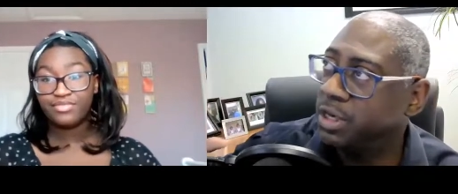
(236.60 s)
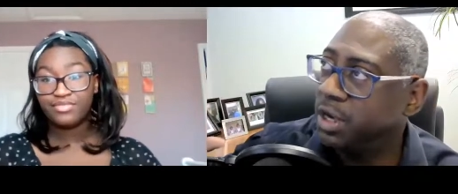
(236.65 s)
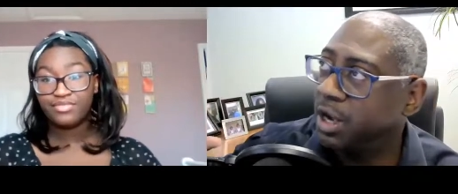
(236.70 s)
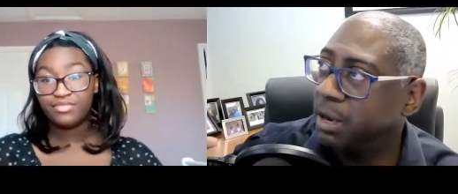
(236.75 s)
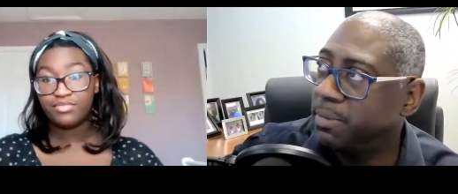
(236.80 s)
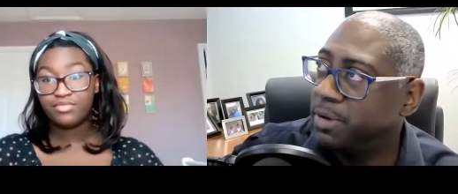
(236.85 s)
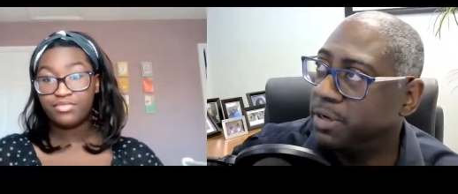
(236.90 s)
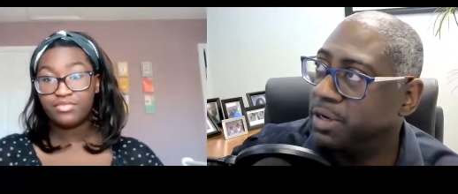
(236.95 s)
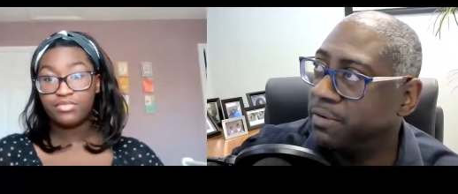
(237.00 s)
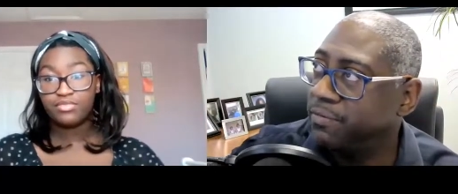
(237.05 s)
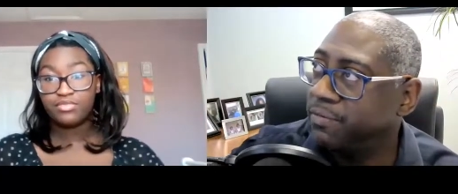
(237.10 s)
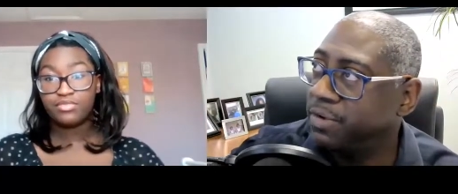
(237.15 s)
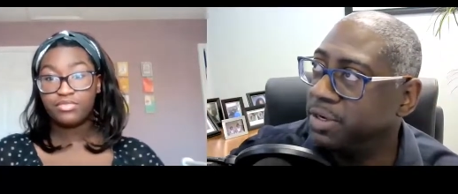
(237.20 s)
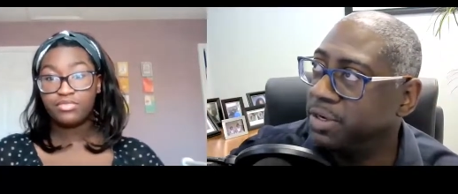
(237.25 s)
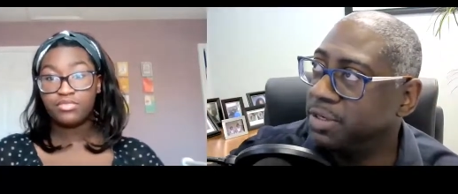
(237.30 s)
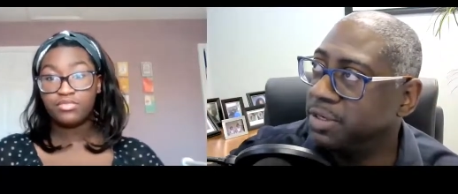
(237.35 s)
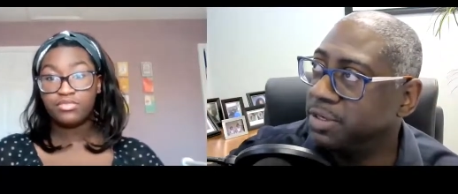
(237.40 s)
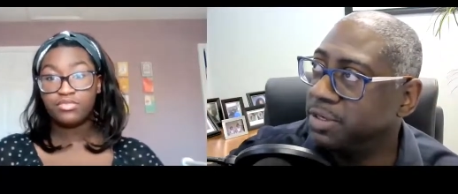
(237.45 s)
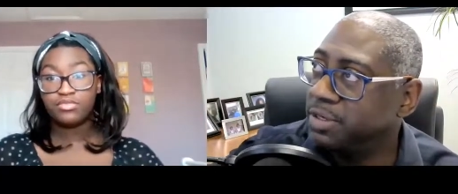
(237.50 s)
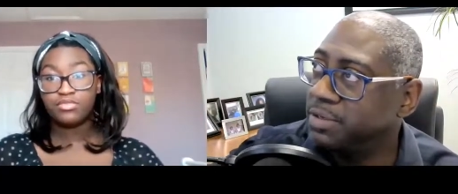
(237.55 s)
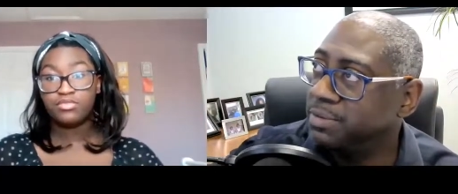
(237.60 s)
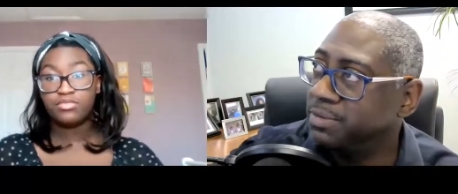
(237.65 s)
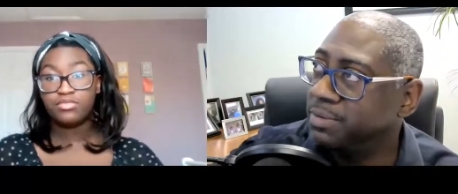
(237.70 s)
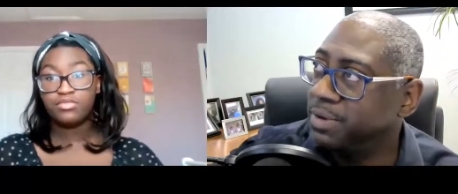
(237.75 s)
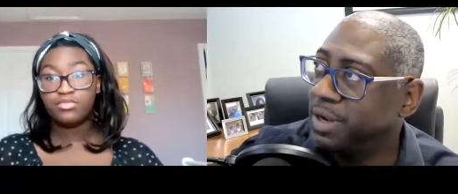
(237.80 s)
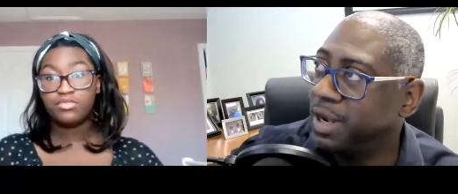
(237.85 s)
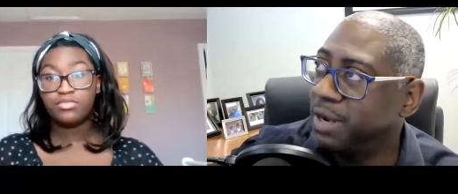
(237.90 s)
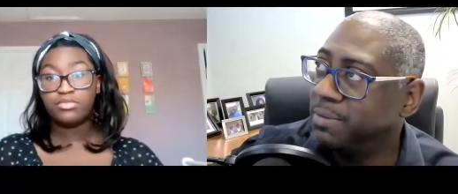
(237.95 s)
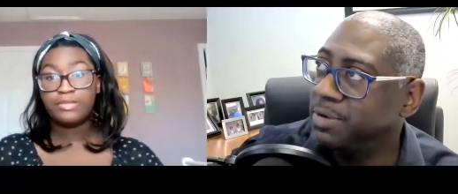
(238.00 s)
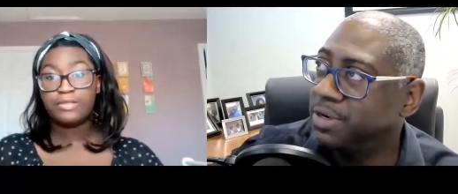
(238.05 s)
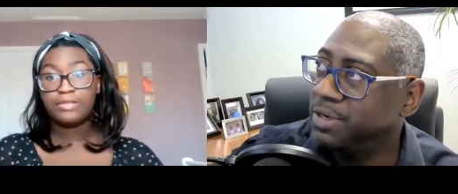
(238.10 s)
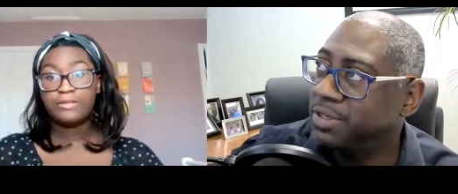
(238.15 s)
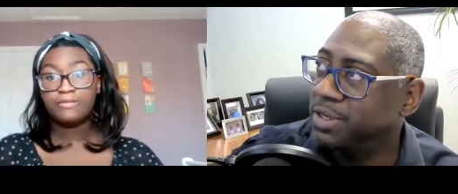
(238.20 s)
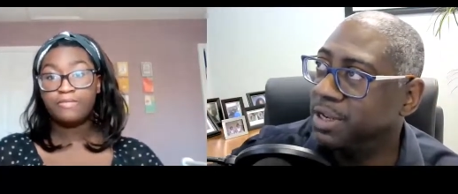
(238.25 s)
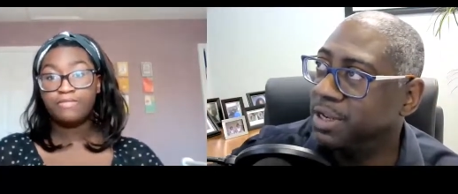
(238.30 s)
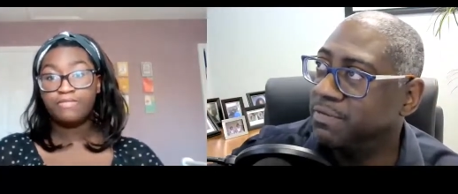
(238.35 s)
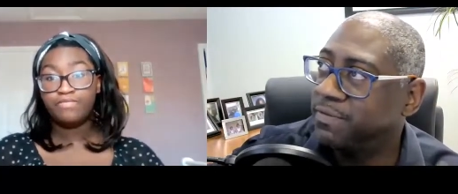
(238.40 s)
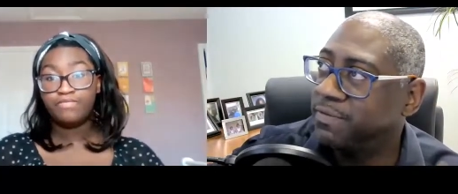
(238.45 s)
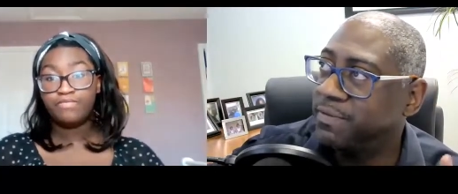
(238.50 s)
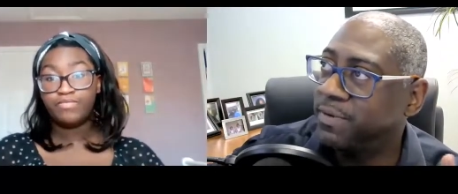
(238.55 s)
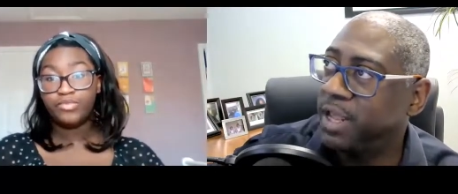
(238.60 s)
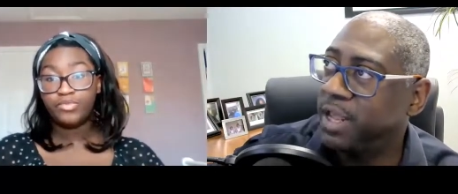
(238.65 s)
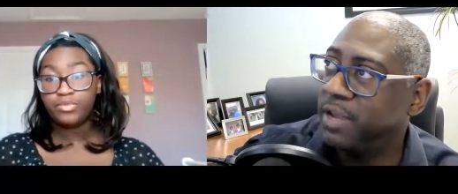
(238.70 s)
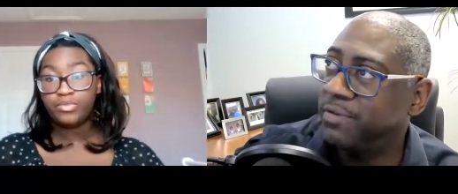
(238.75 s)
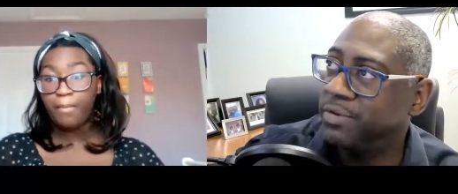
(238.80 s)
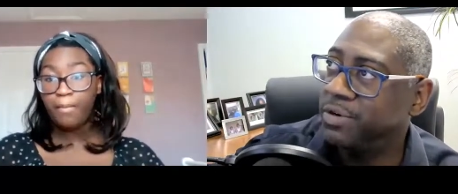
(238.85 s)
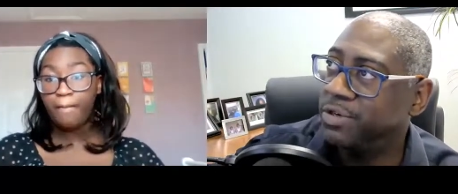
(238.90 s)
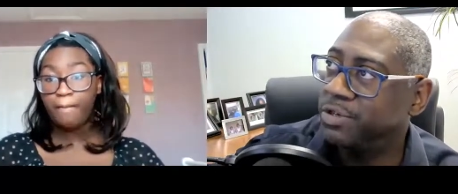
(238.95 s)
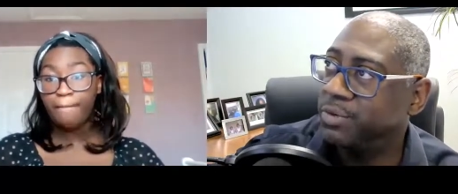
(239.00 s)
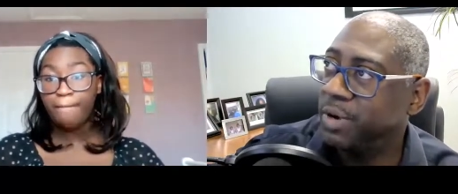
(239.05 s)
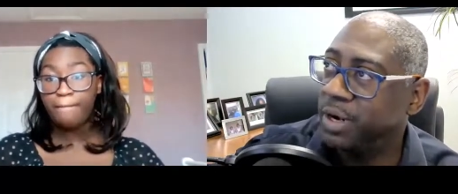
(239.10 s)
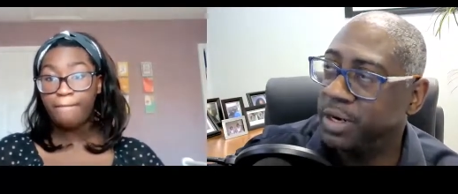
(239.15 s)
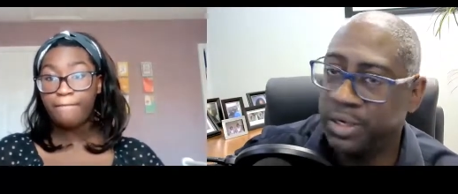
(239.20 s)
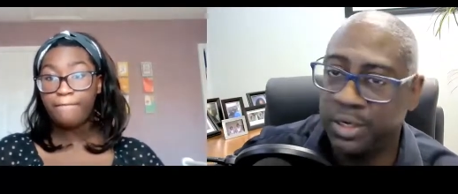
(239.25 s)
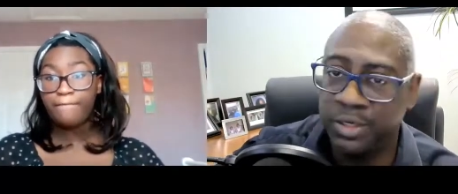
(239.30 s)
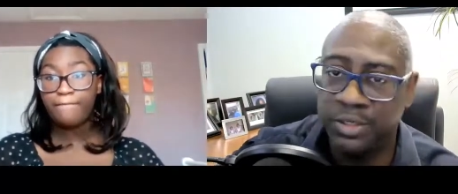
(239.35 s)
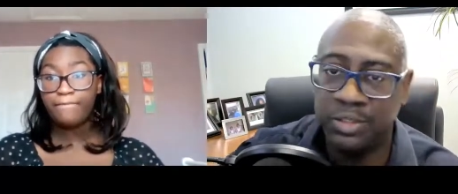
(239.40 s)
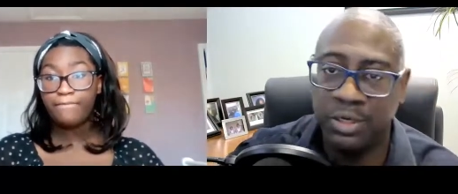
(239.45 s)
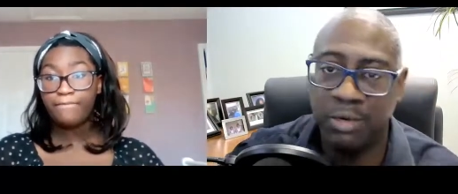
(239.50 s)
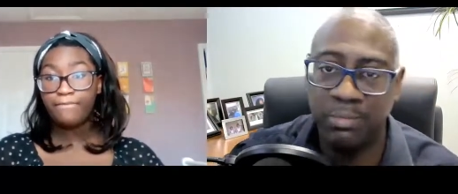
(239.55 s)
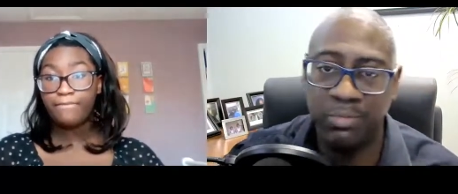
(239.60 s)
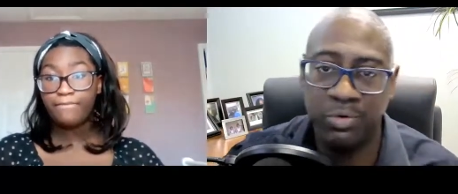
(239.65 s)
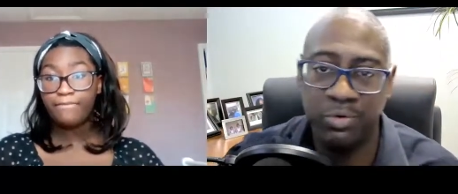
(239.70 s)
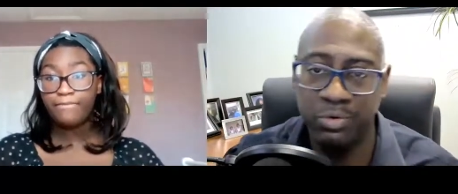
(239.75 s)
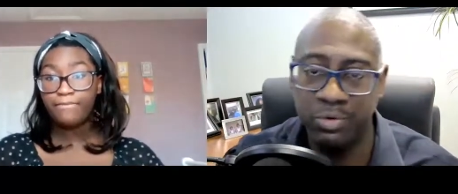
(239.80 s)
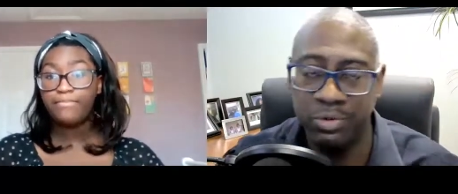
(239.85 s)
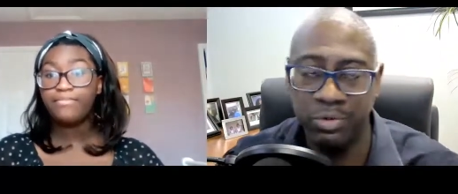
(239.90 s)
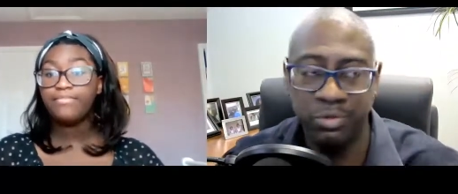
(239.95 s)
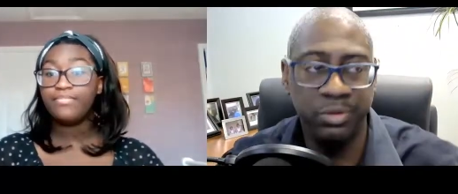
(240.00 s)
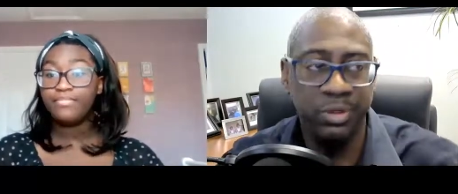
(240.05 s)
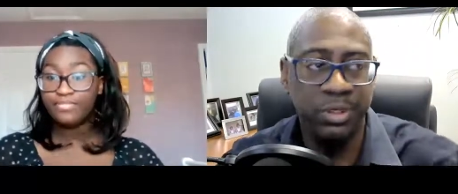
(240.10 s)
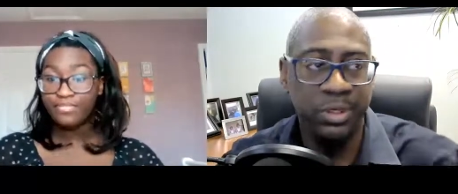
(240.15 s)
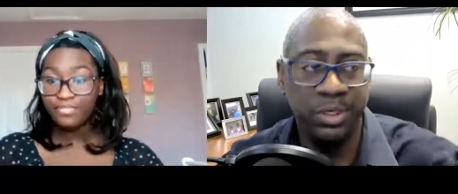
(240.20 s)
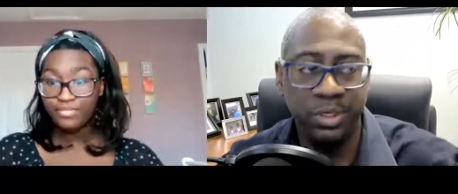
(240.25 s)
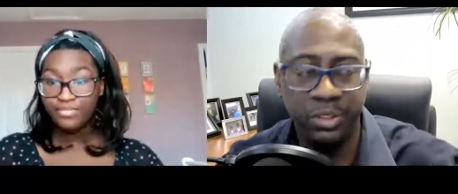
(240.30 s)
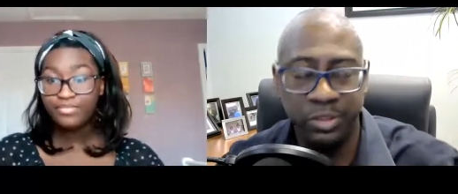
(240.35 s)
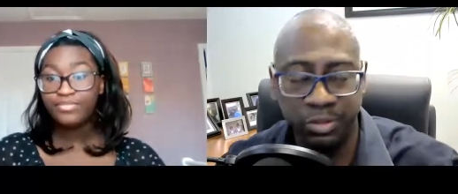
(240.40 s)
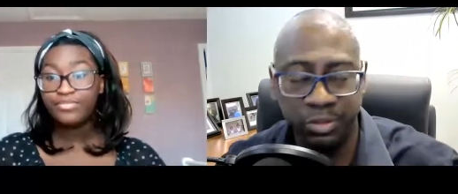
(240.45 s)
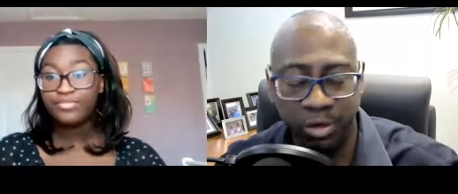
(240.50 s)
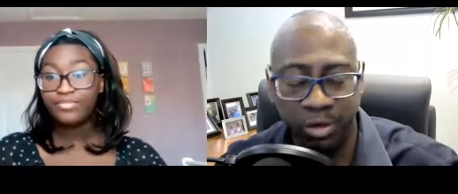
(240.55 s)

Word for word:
Speaker 1: they come in different I'm going to say flavors, right? There's some who do this,